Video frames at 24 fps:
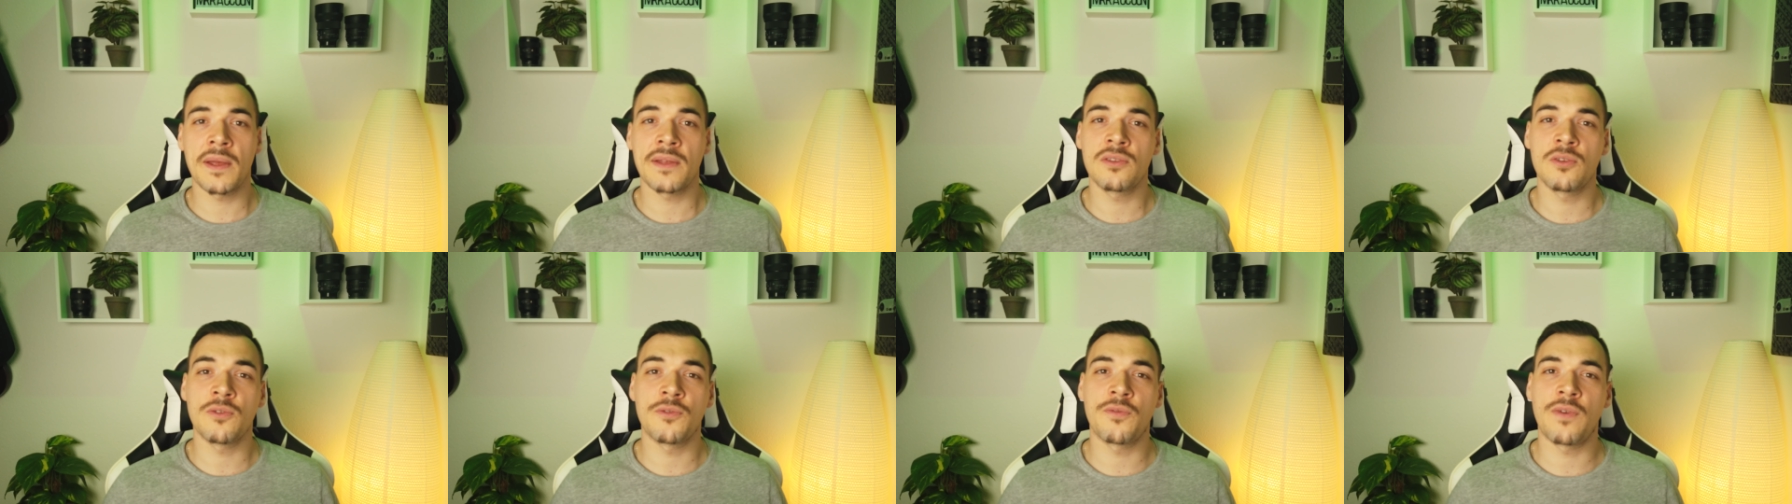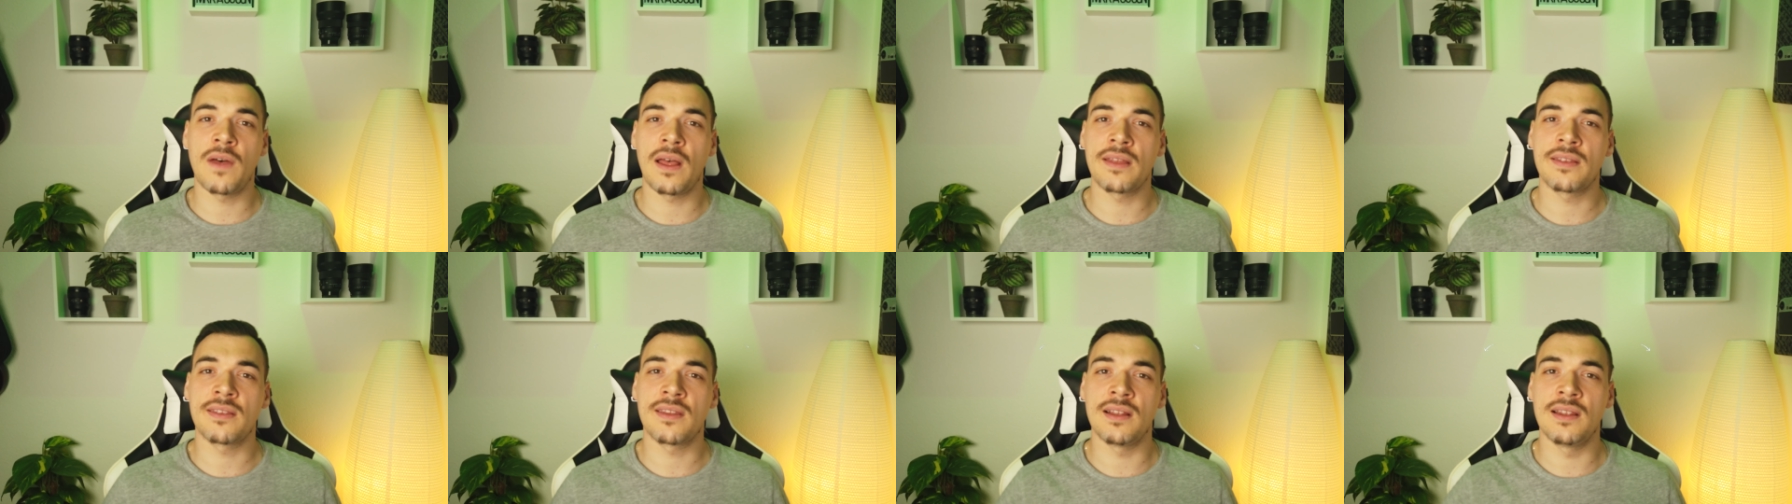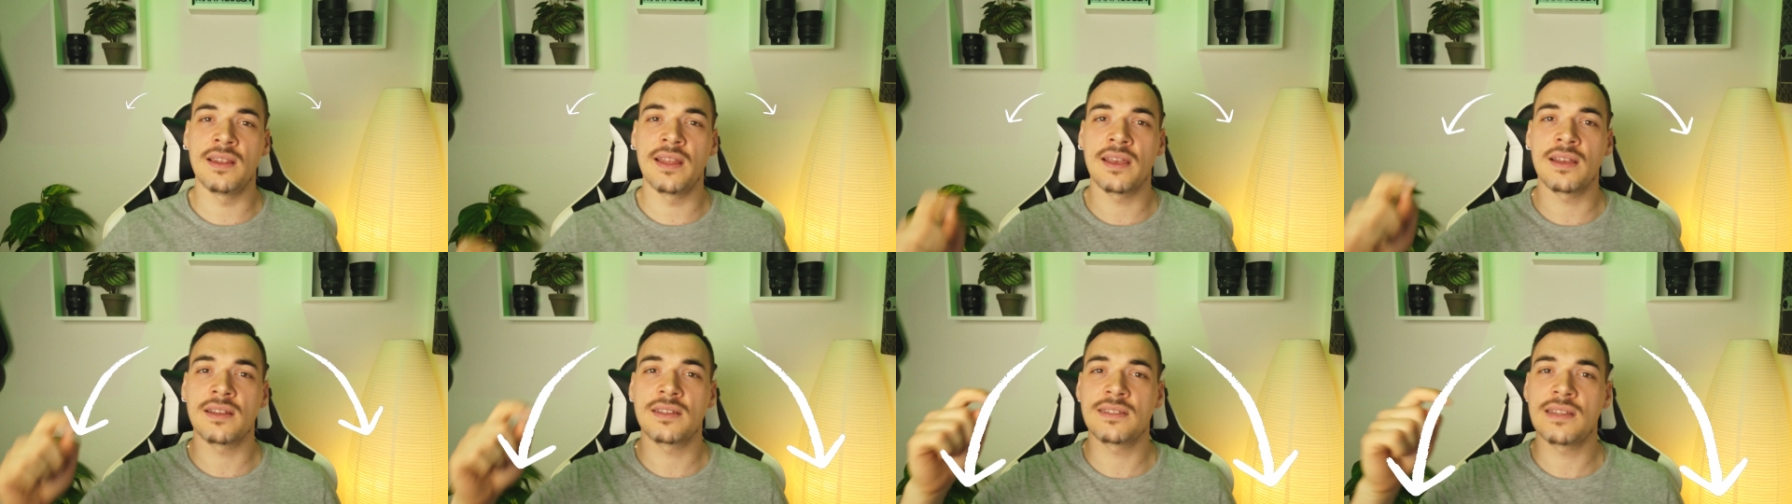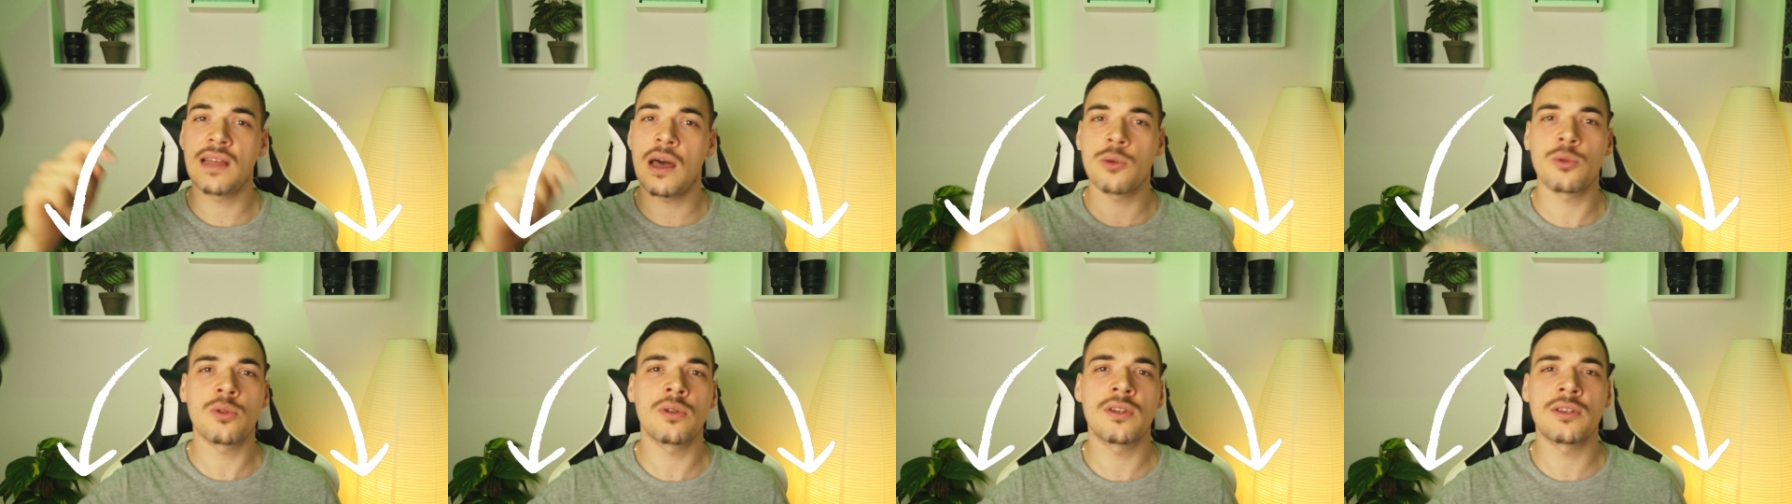You find the link
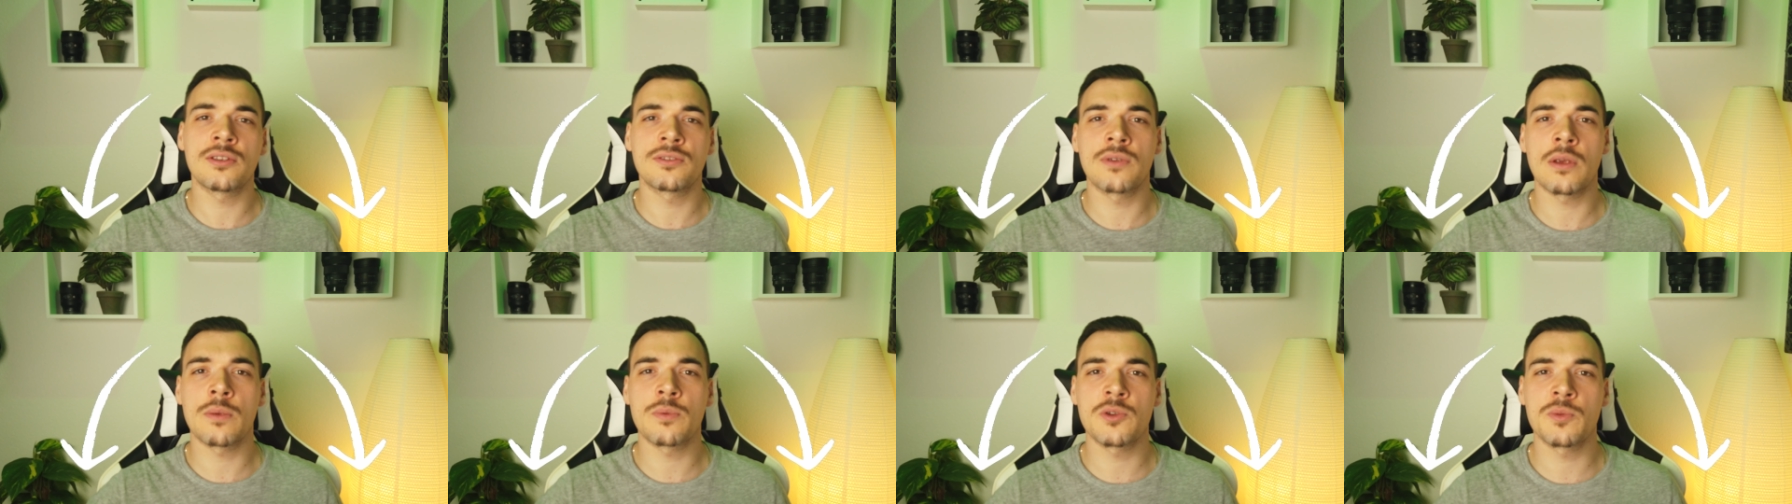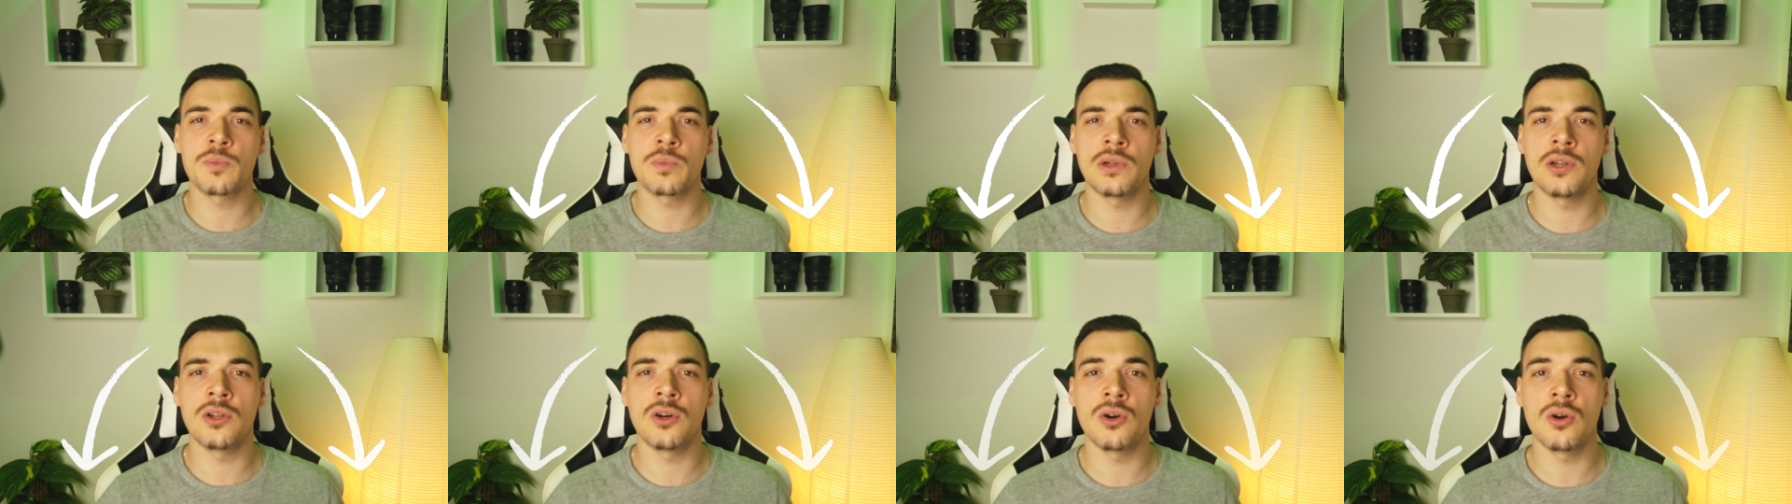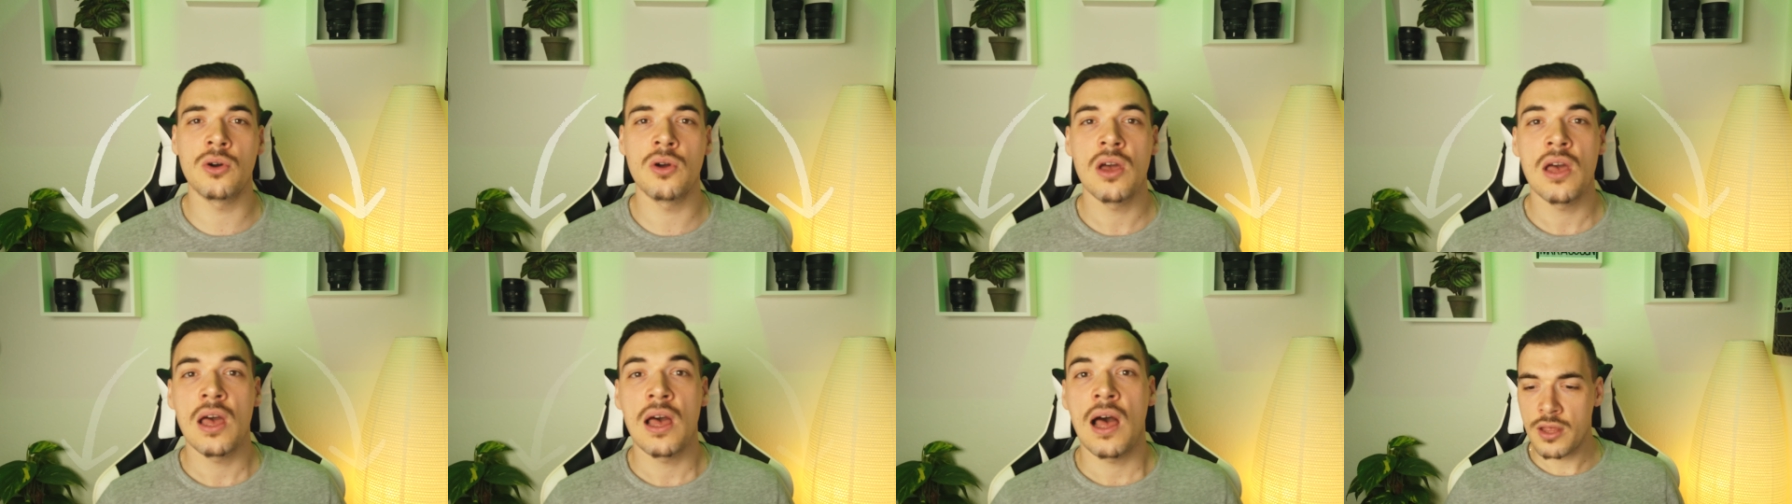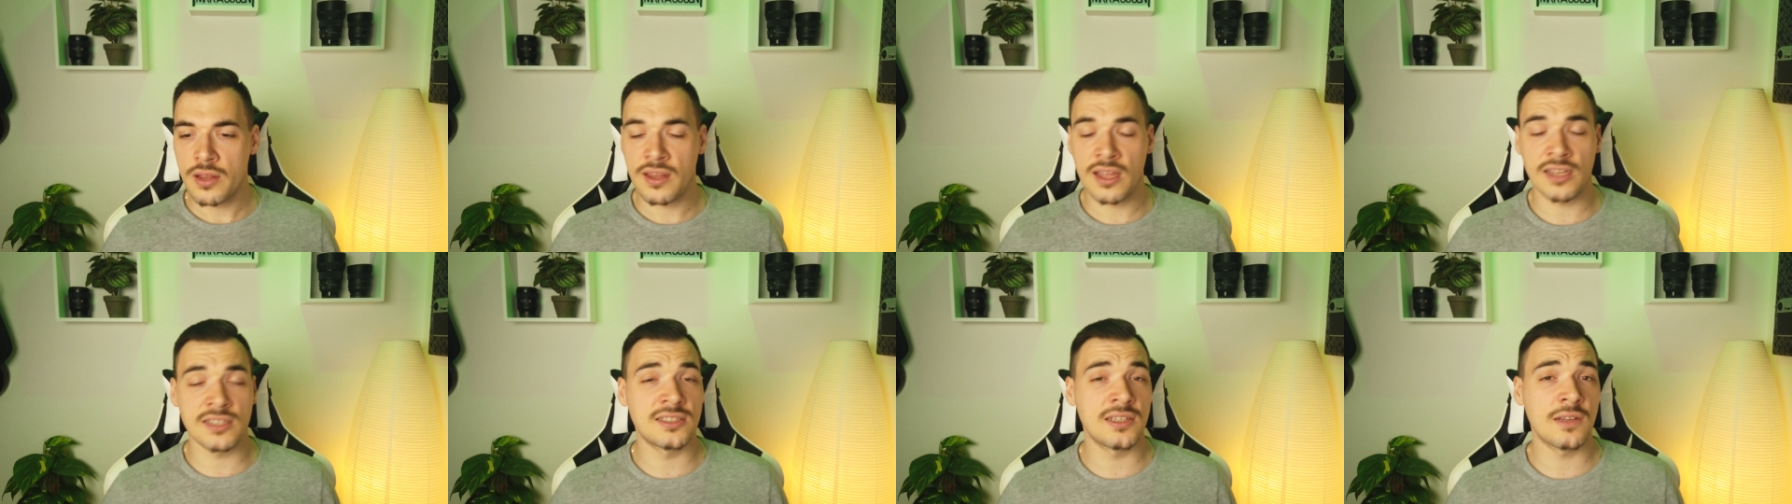down in the description below.
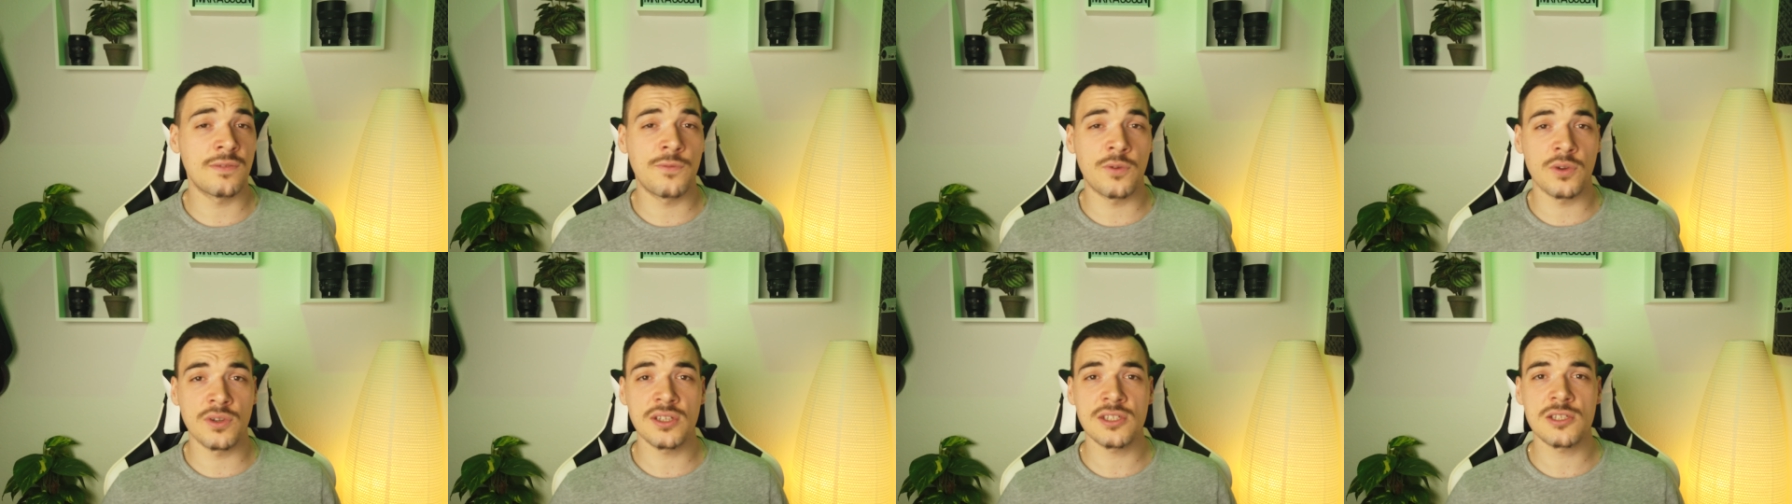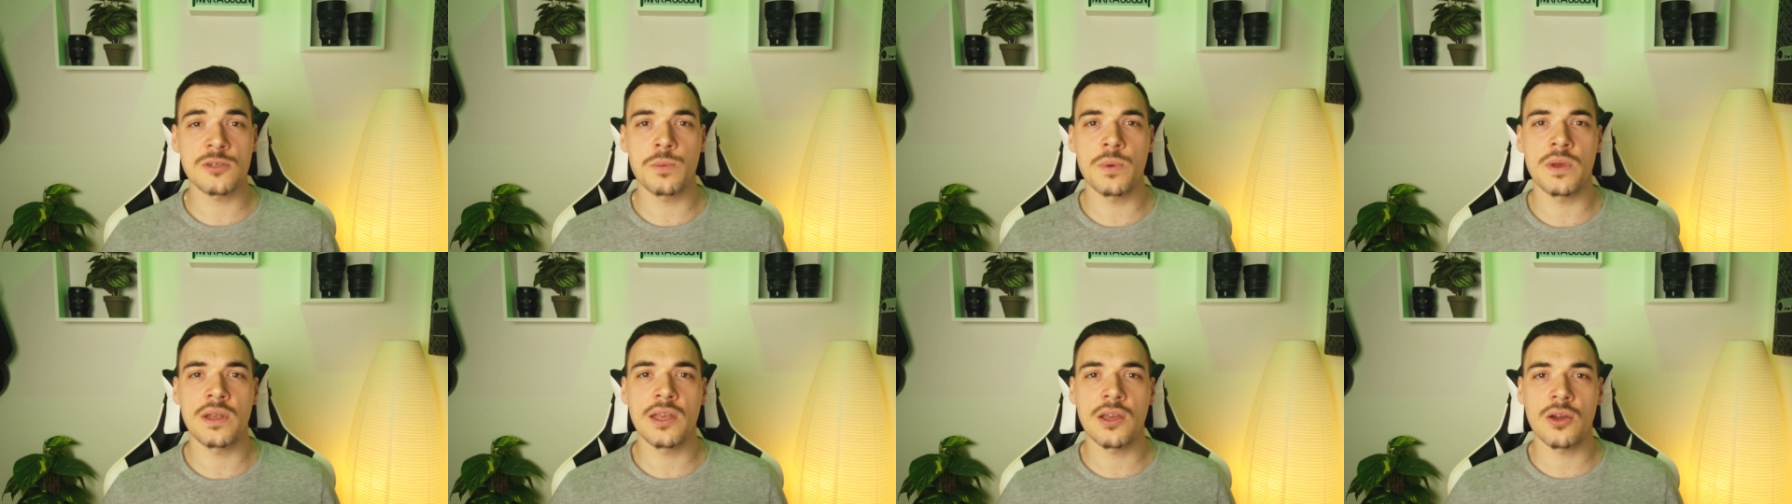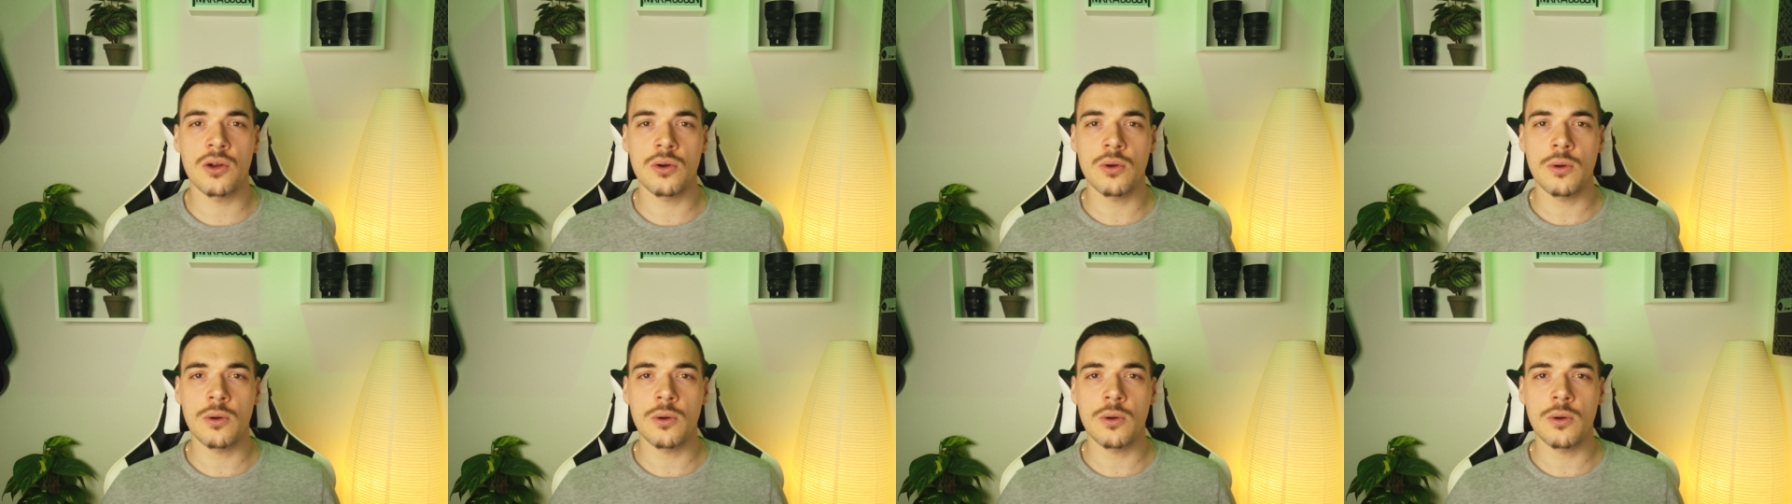That's it for this video.